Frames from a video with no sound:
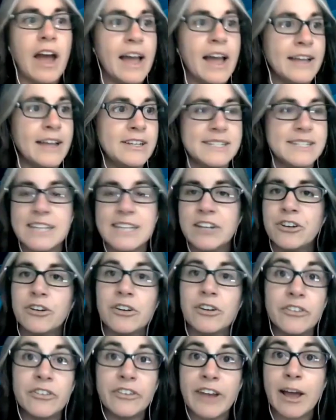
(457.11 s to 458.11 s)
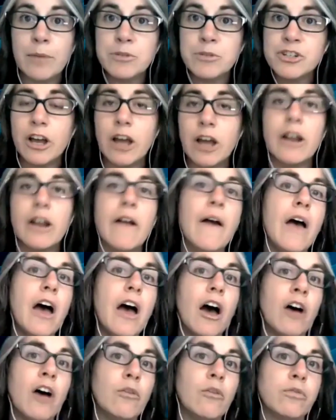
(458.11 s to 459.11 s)
I just send her a snapshot
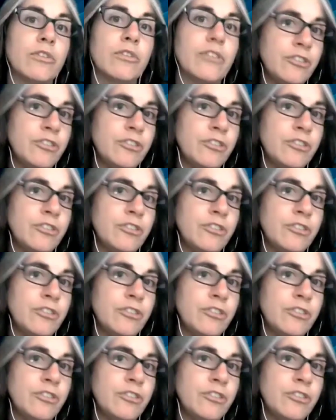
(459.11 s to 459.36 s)
of